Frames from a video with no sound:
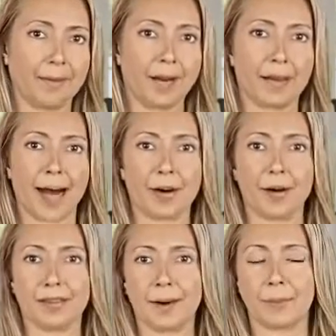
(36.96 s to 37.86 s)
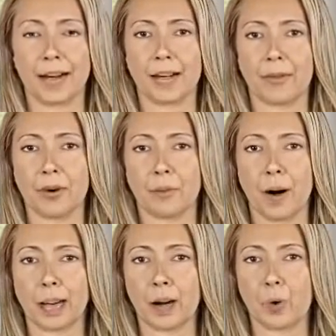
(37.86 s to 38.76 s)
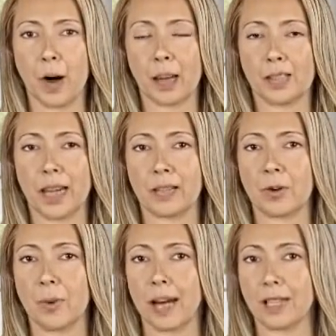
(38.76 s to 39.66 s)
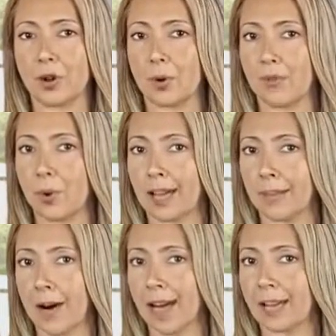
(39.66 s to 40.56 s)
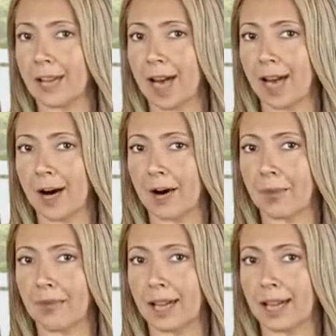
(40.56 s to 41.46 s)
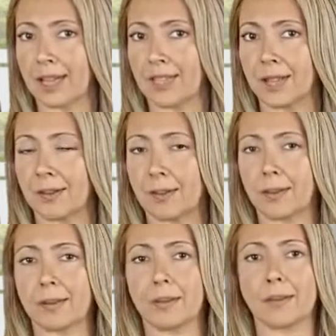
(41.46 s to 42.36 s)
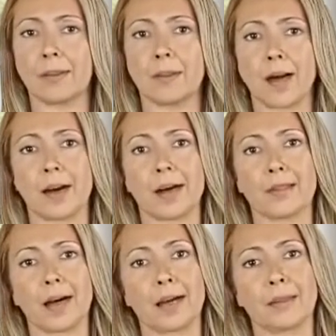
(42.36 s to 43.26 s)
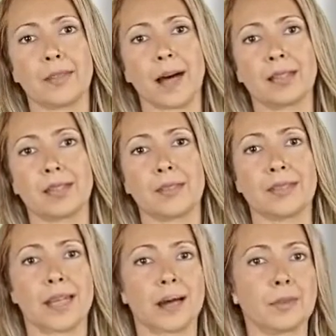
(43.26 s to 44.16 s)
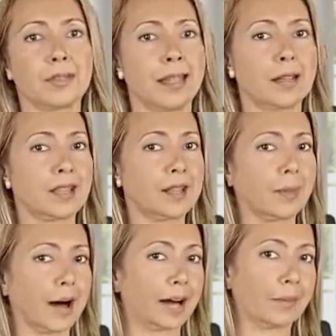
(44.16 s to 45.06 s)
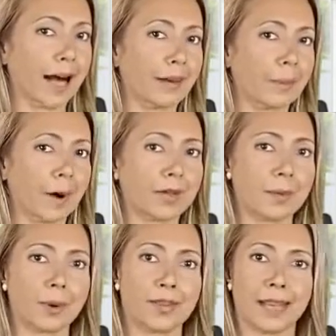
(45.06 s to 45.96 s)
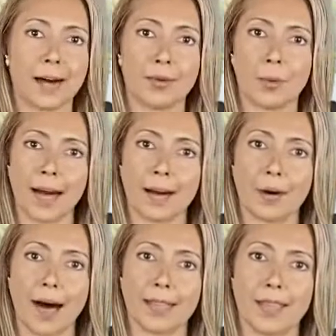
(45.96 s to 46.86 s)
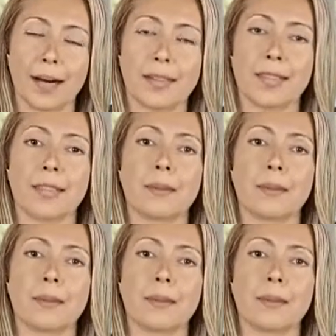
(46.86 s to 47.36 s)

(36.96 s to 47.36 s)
You cannot simply give your money or assets away to avoid paying care home fees. However, there are some circumstances where it may be possible to give away your assets.